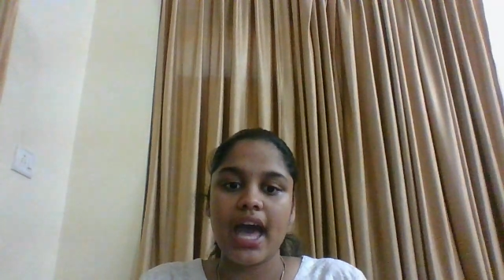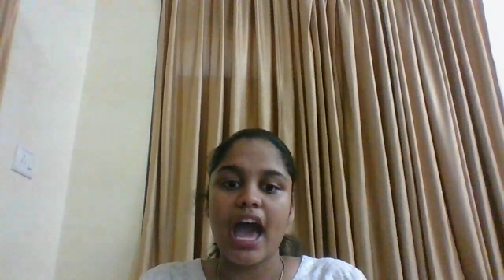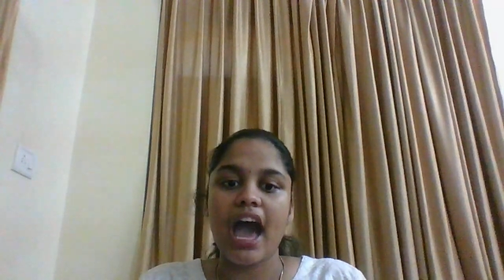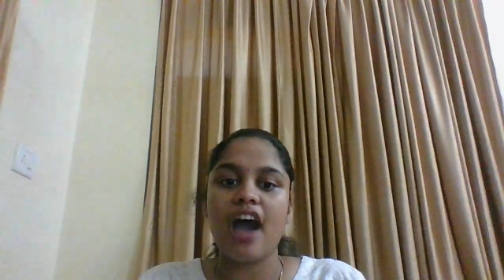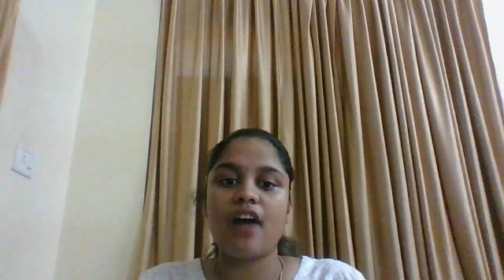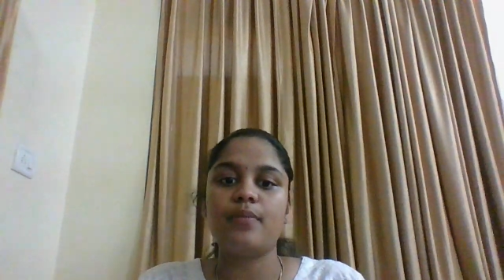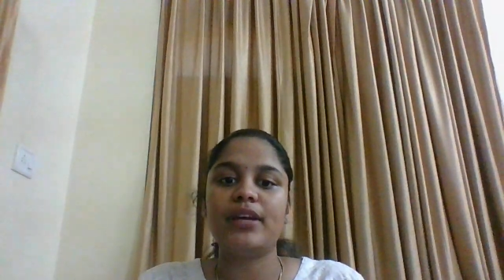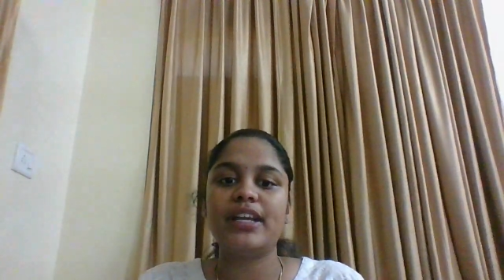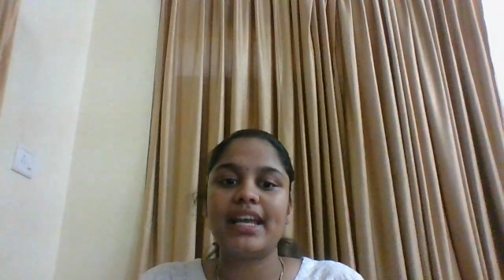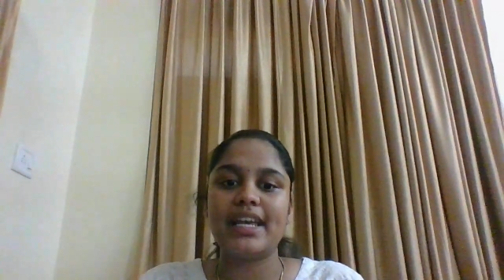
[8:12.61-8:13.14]

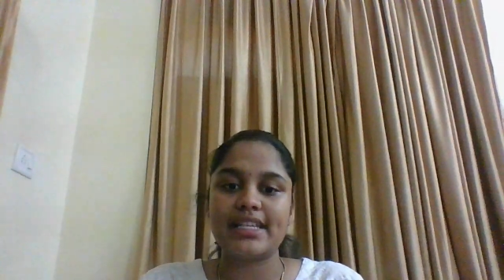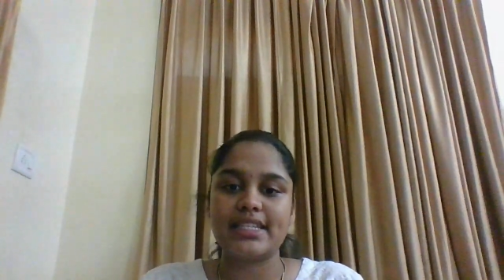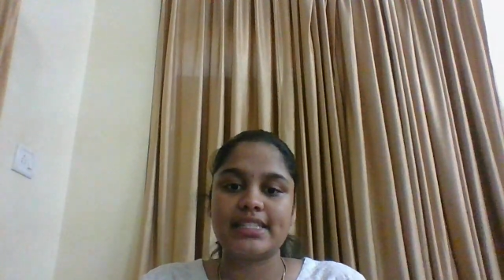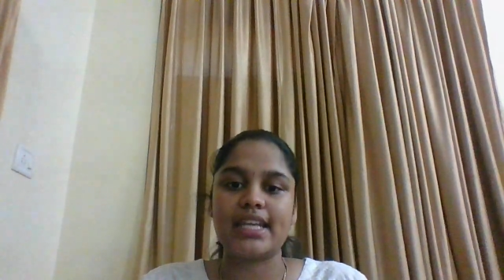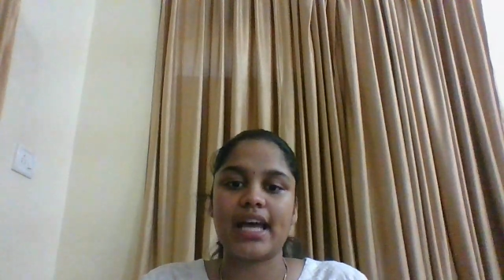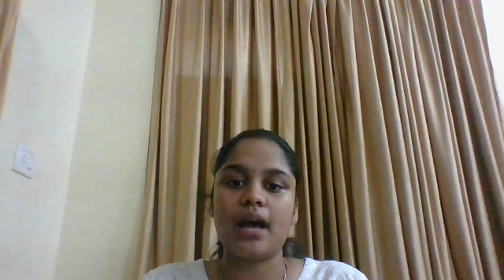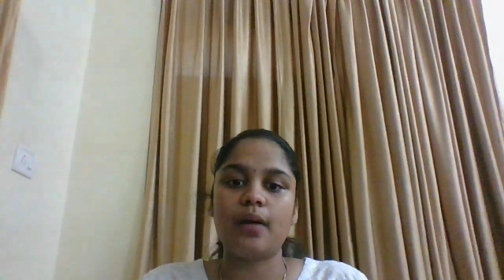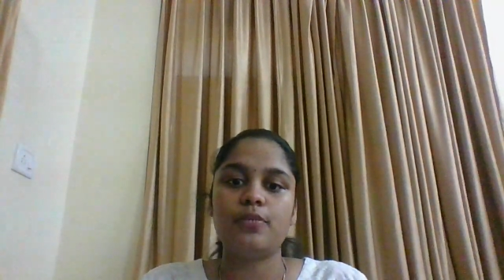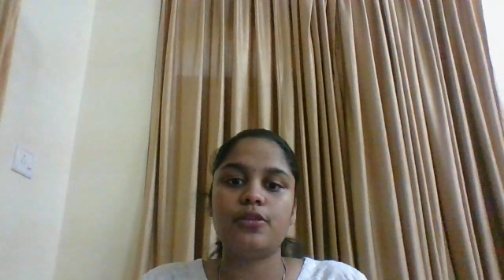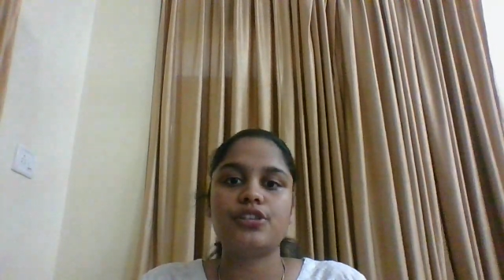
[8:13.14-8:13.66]
have been
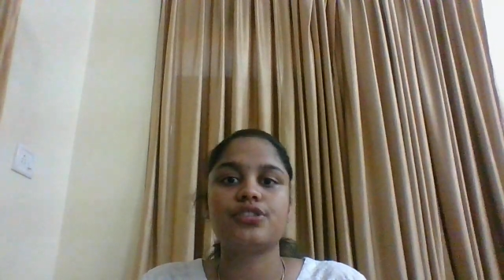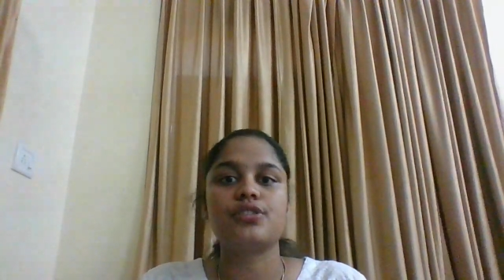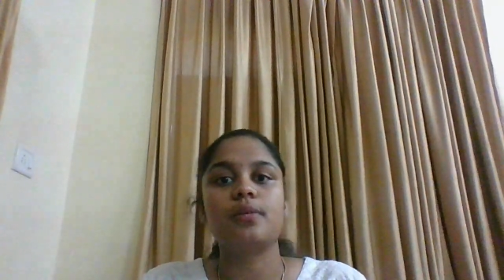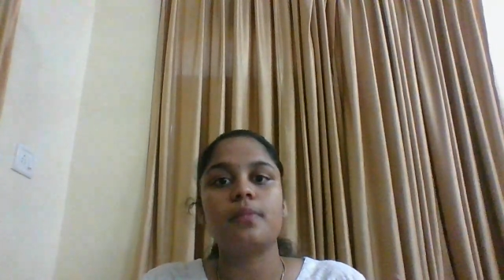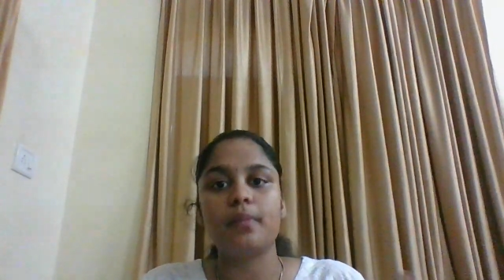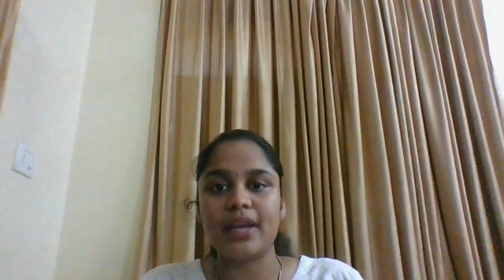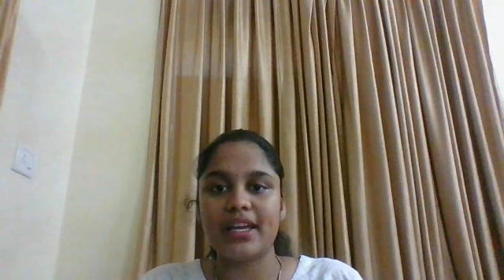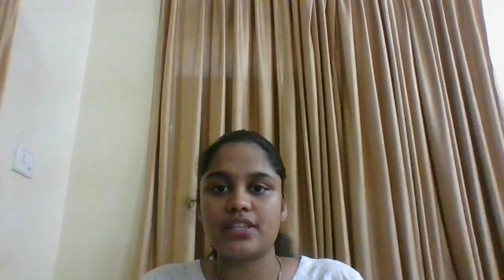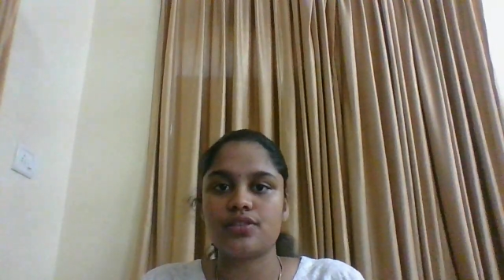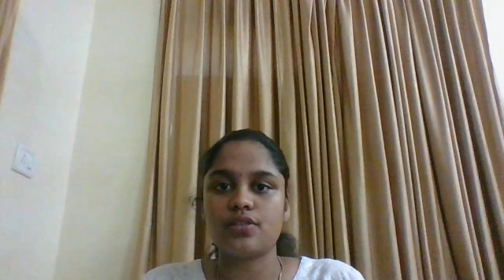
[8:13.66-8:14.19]
established
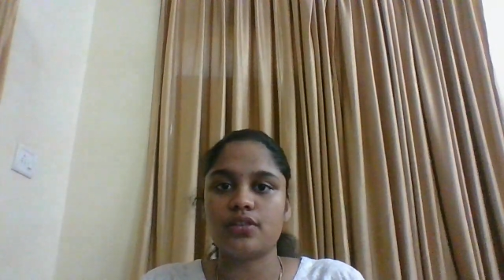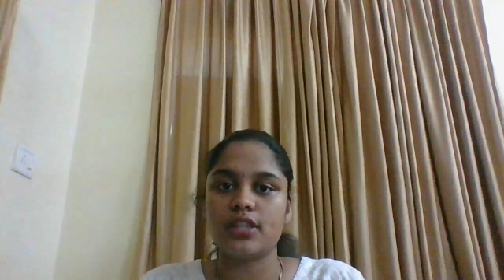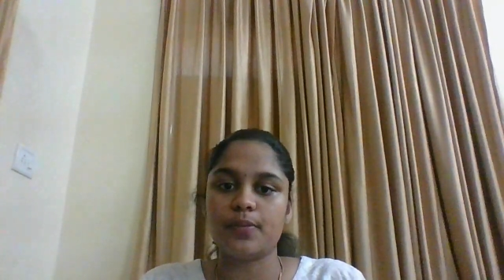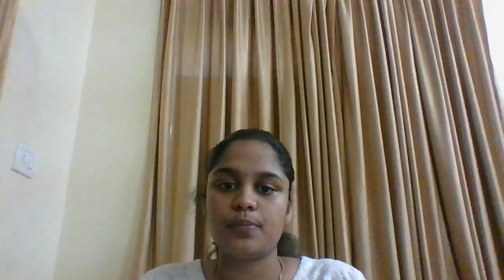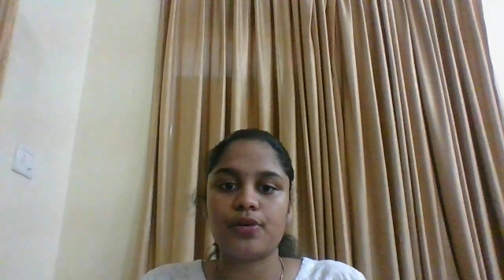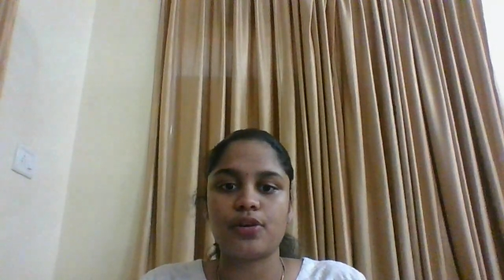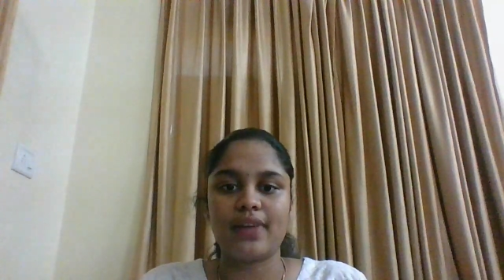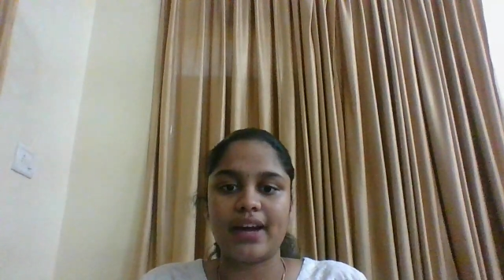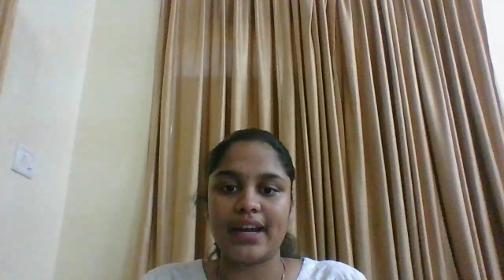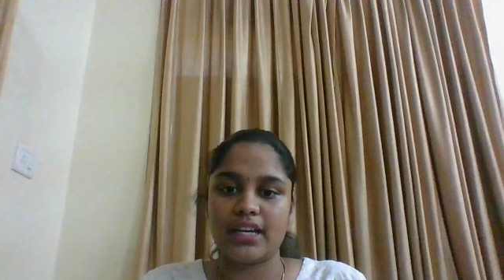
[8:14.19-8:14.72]
based on the
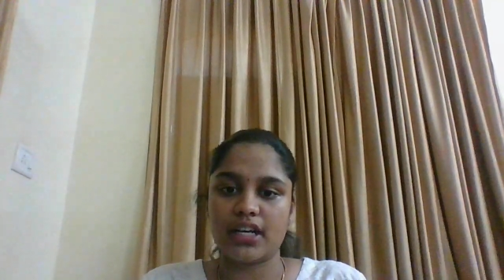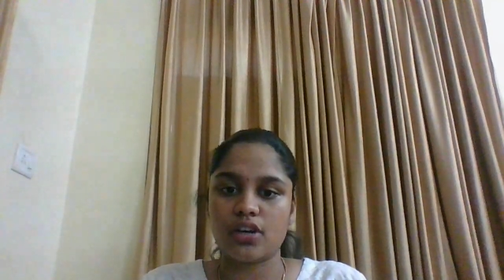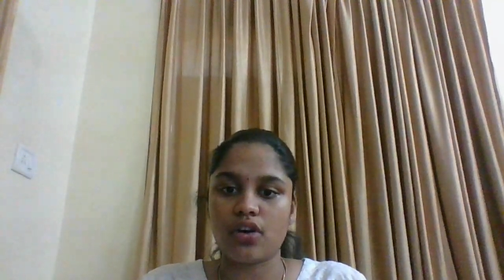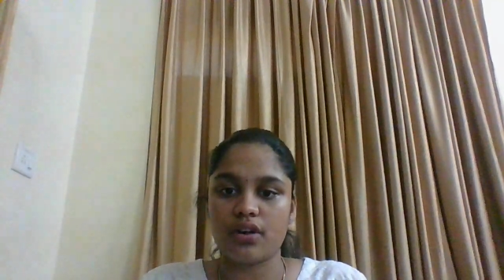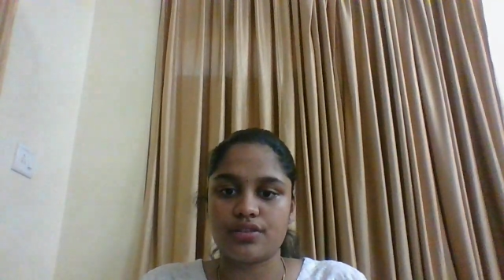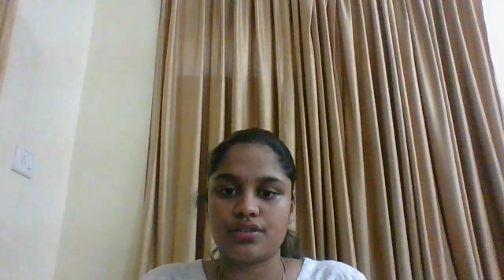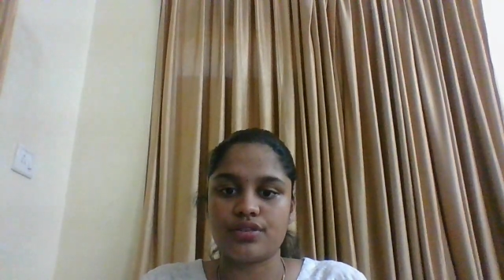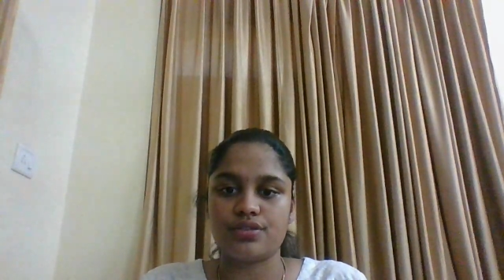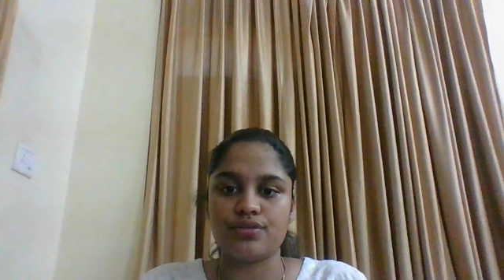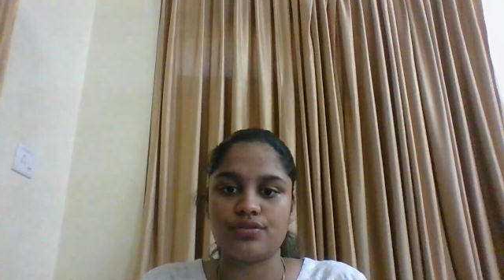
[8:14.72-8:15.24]
provided
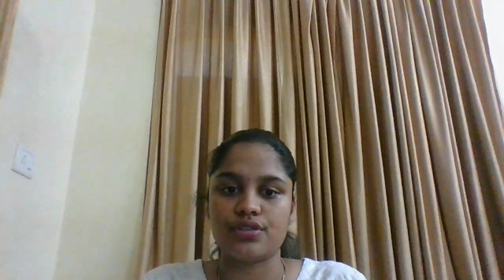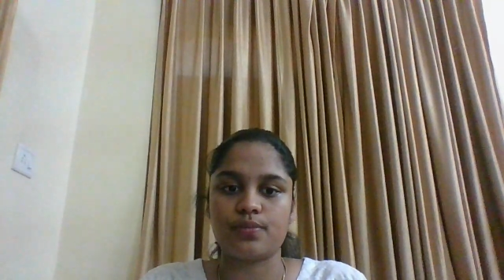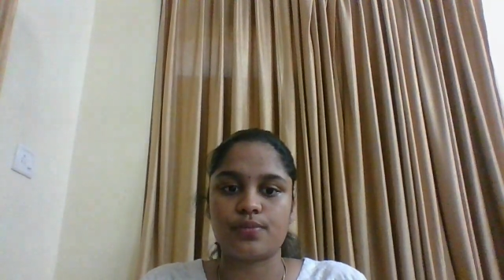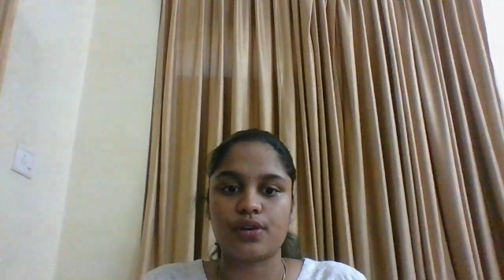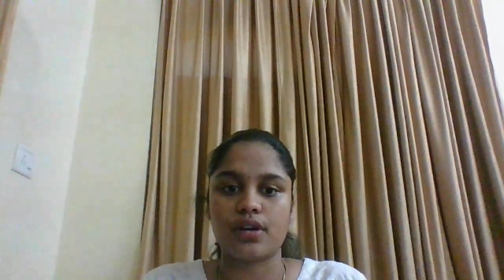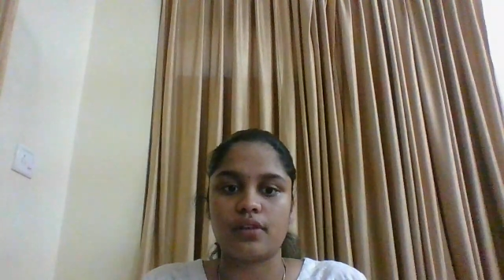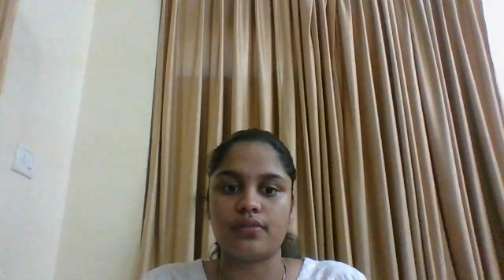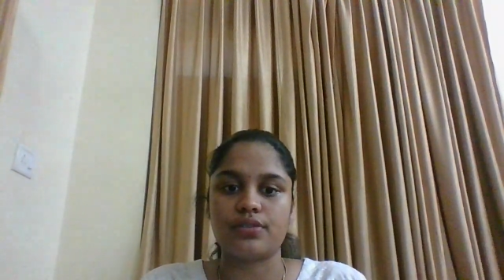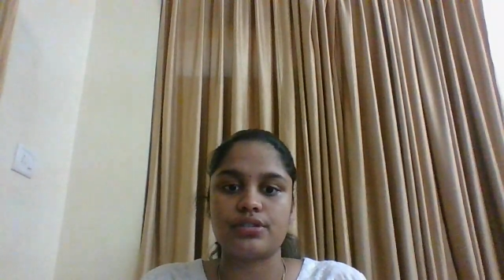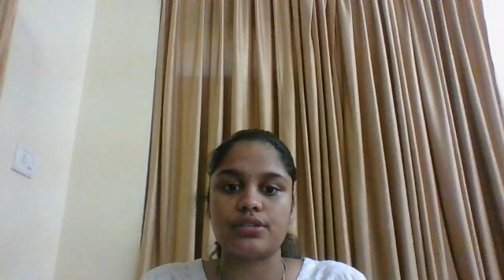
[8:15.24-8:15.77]
constitutional
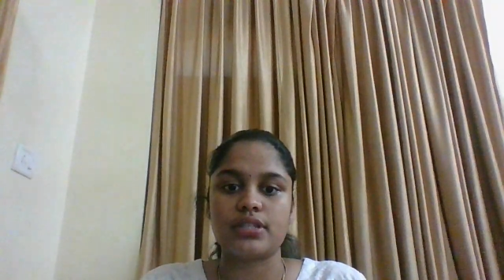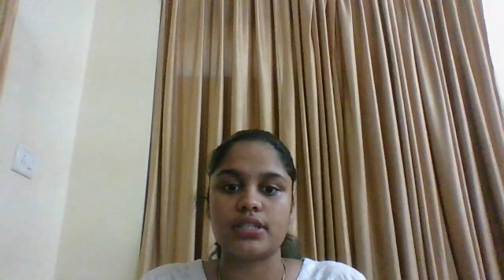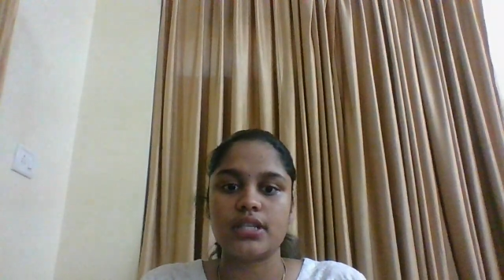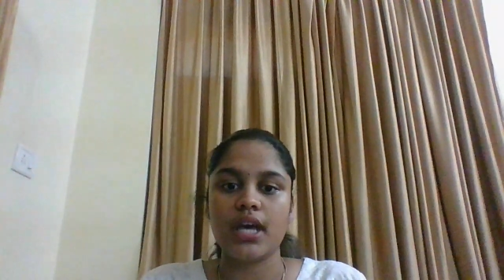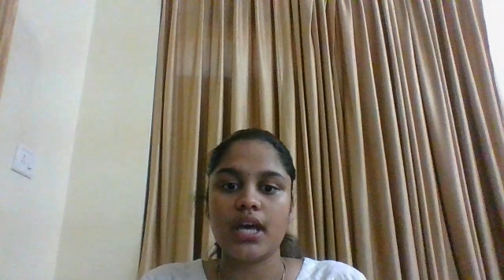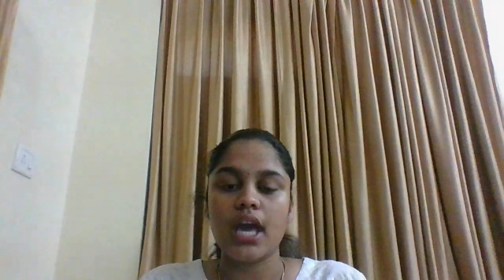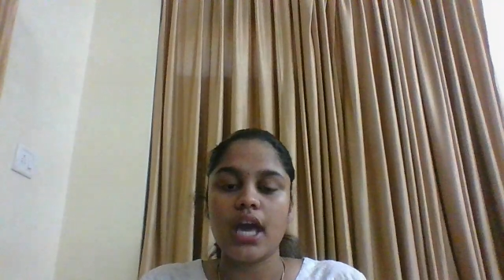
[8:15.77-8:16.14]
provisions.